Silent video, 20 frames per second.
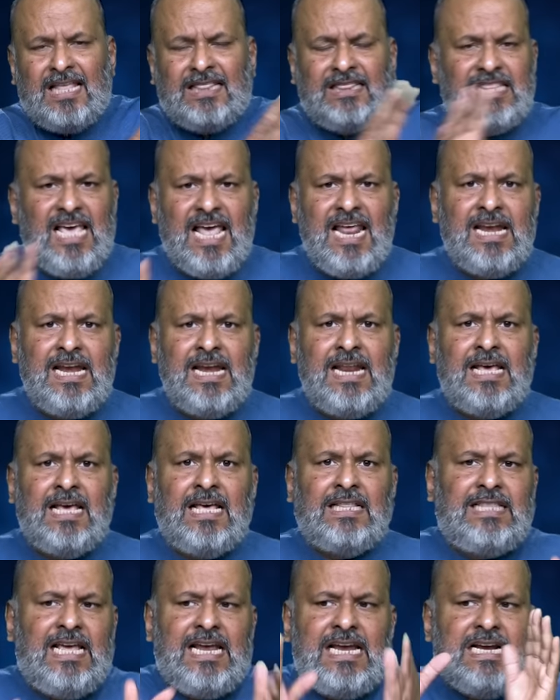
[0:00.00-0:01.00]
then
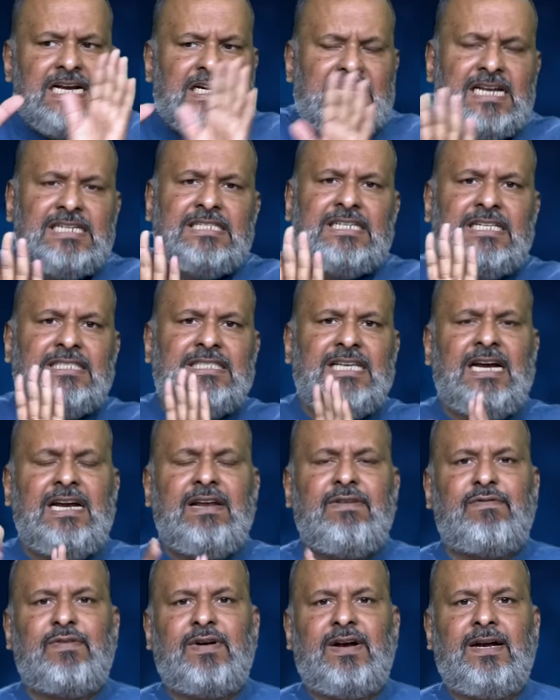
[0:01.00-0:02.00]
the intentions are
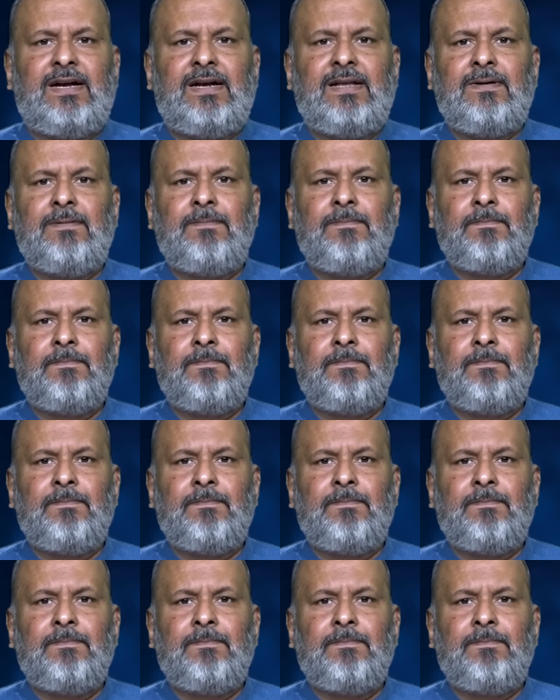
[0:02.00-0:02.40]
different.